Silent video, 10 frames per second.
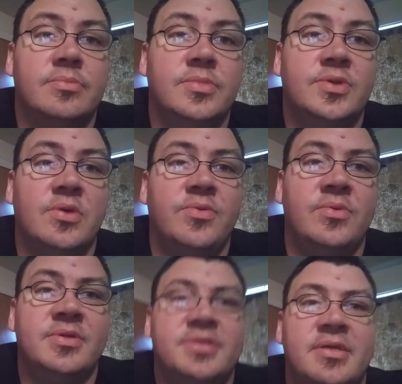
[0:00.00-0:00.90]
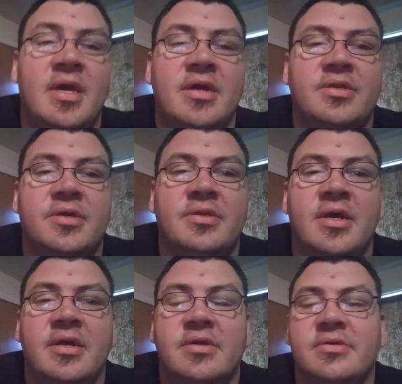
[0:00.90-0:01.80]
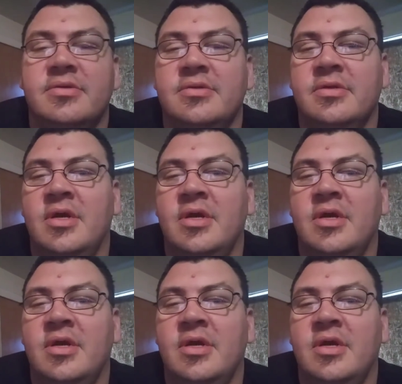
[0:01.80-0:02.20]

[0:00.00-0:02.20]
So if you want to see that, click like, and